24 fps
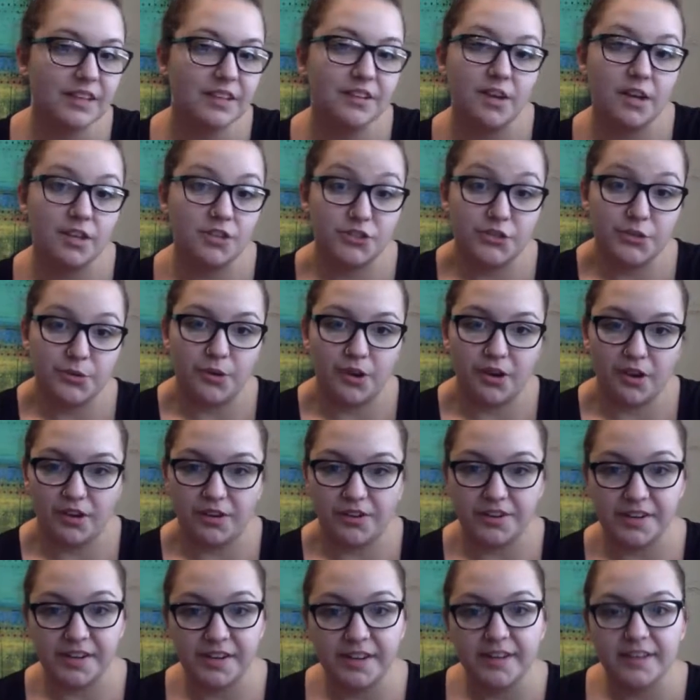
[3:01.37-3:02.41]
Not too
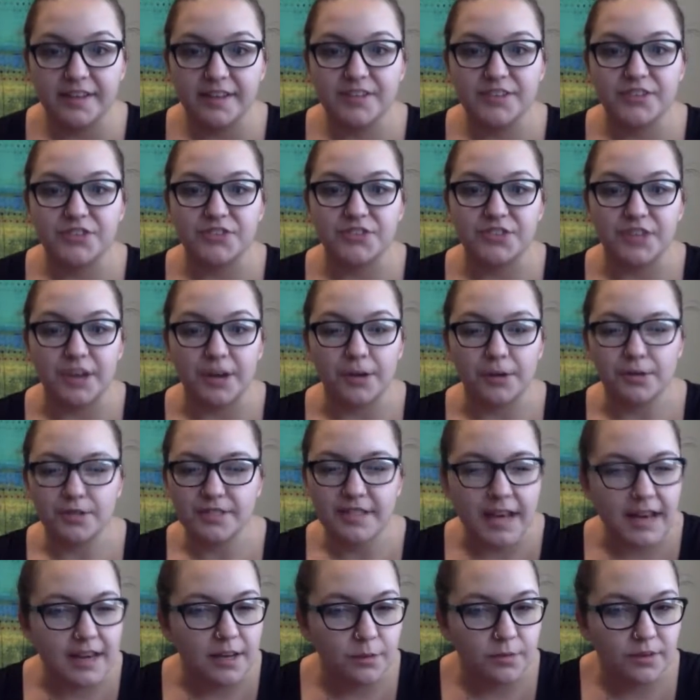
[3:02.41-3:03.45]
hard. So
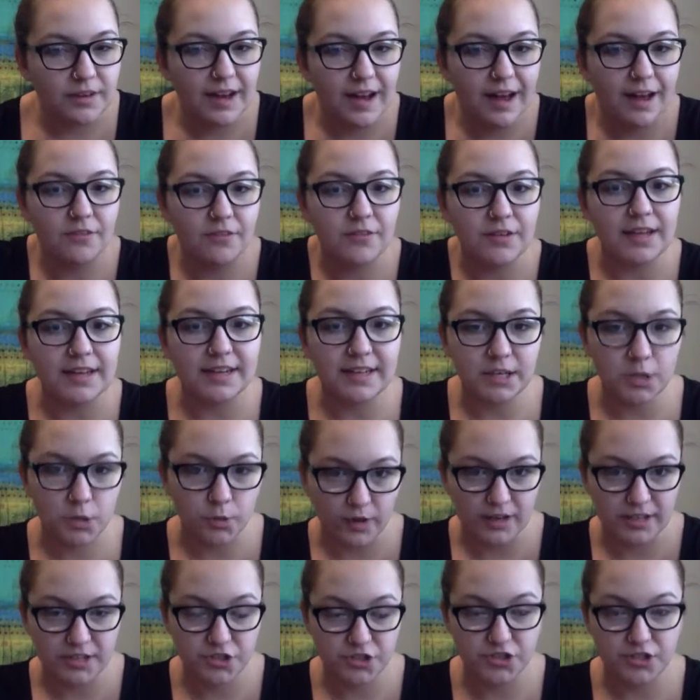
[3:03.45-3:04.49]
does anyone have any
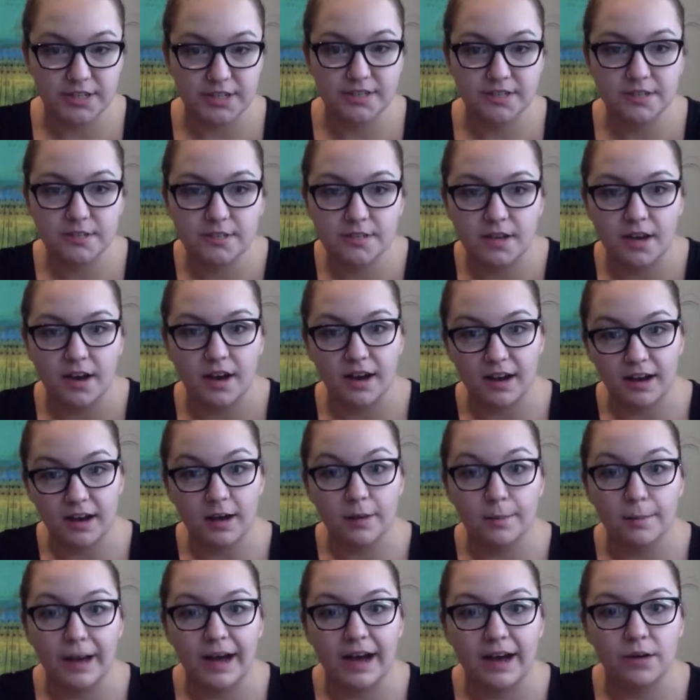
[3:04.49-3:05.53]
questions
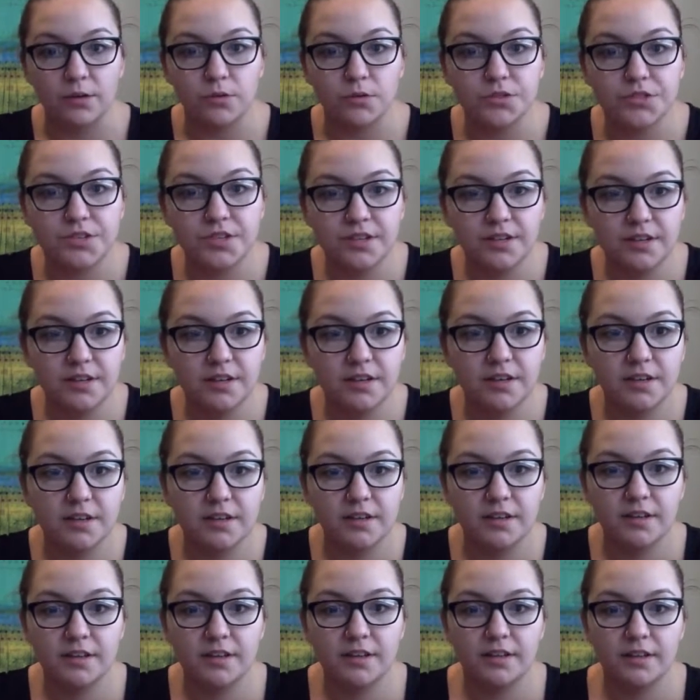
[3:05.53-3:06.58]
about
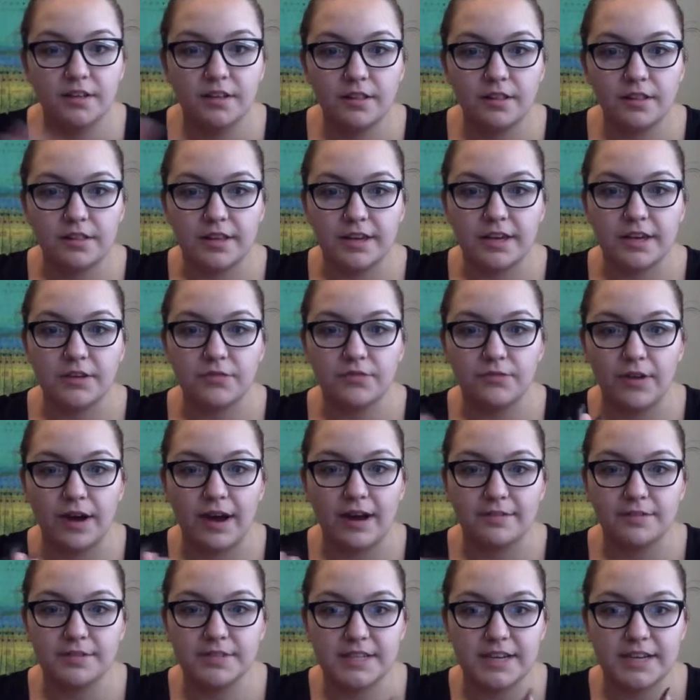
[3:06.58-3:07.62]
the
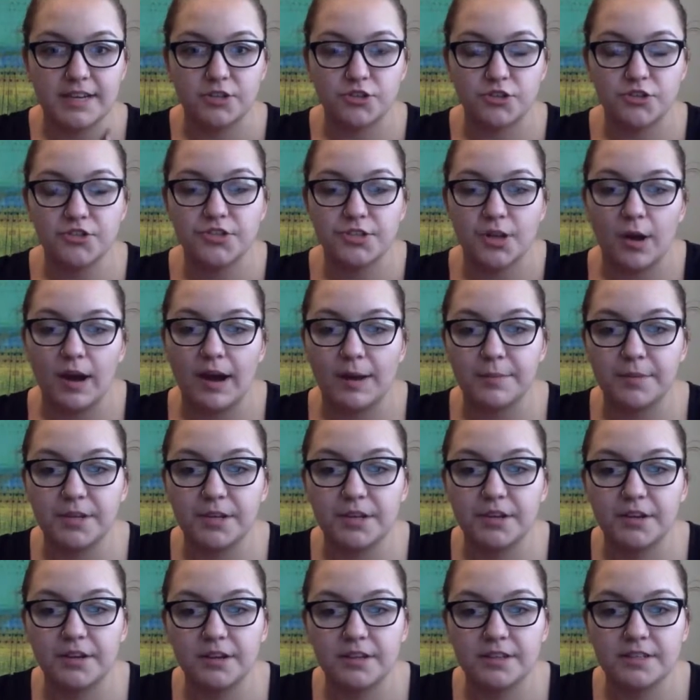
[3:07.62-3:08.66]
5 stages? So I'm going
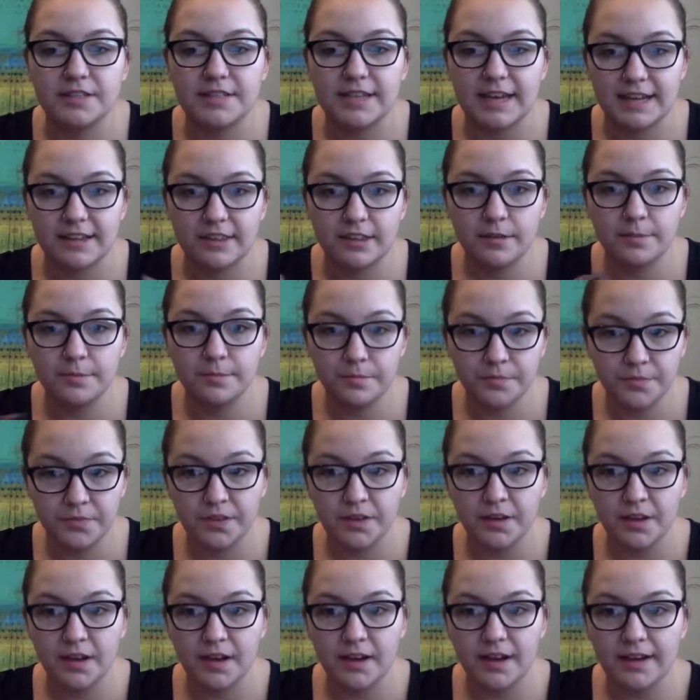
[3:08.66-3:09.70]
to say them
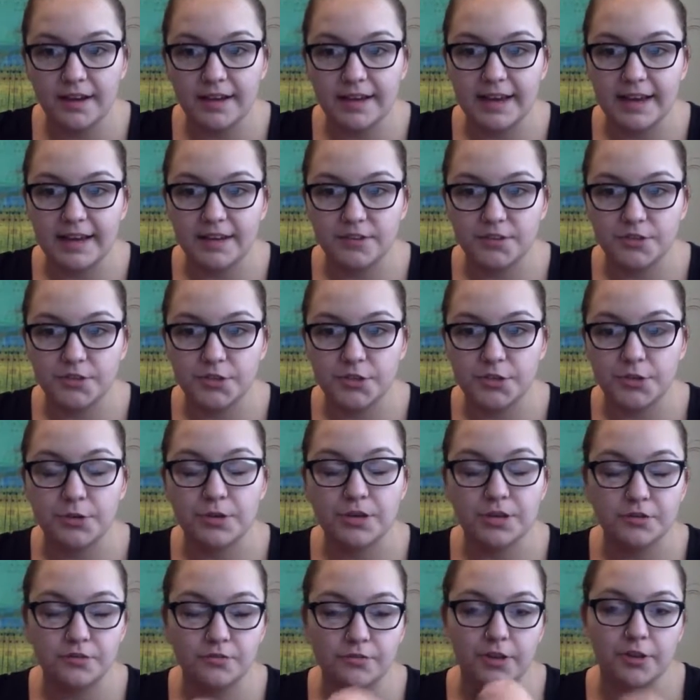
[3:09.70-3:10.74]
again so you
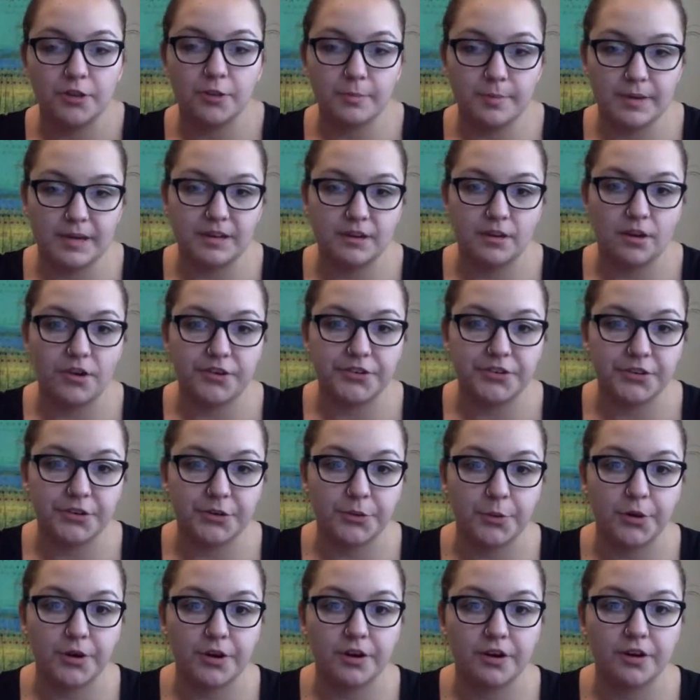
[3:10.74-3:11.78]
can fill them in on
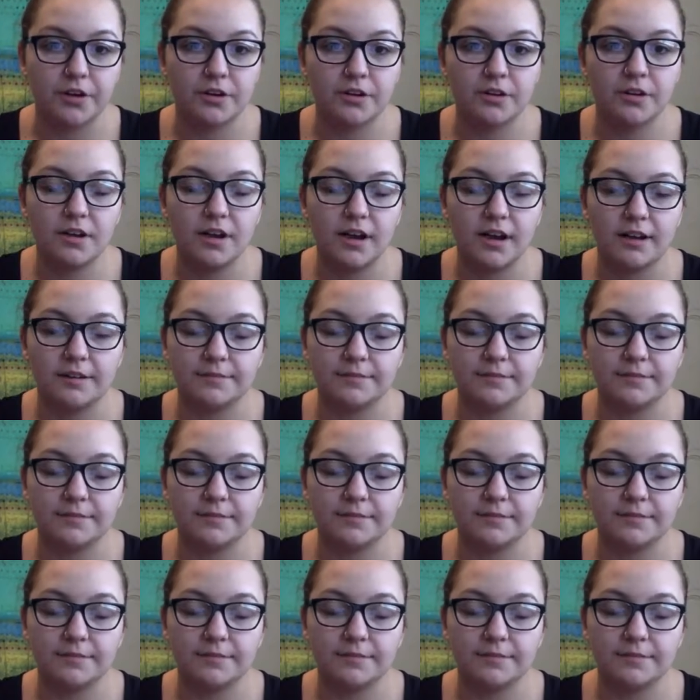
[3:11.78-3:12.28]
your